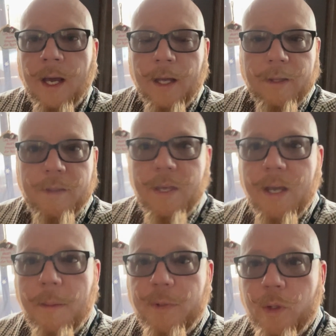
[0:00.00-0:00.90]
the thing
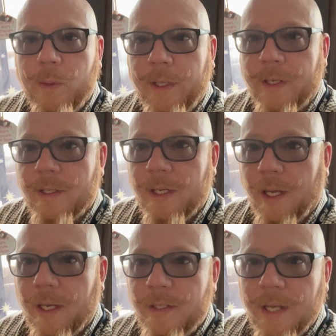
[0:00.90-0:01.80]
I'm doing is
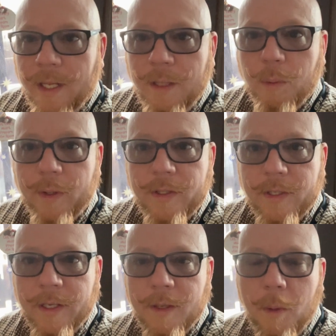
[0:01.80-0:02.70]
selling
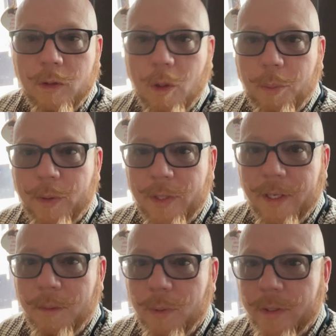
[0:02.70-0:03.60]
brisket. I'm also
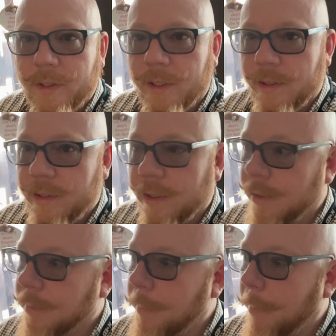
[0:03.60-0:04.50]
presenting brisket
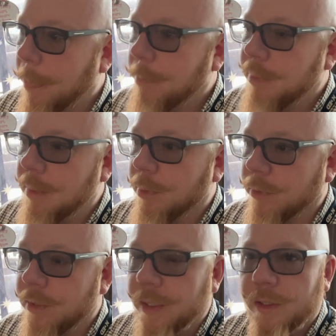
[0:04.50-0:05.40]
to people
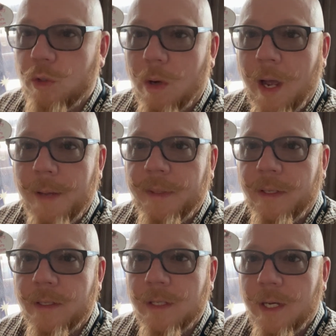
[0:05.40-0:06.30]
to try,
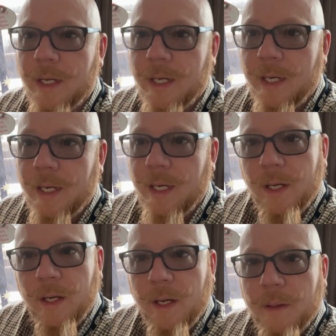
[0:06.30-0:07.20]
because
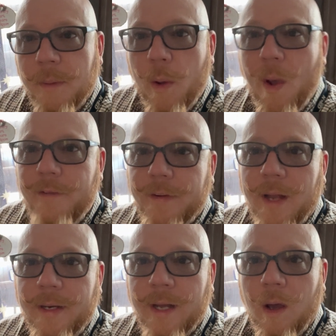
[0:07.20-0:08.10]
my wife and
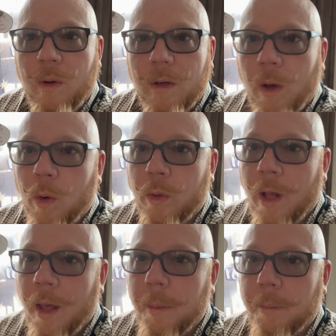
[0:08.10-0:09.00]
I now own
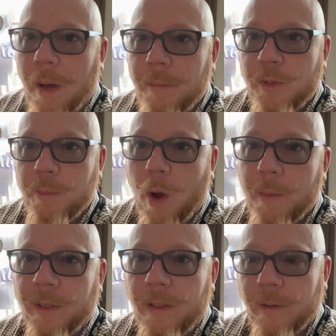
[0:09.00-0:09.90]
Bum's
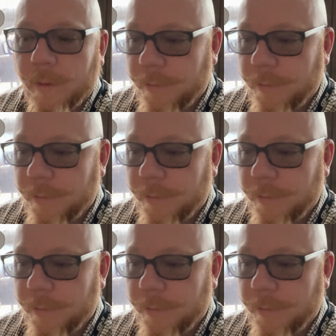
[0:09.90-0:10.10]
Barbecue.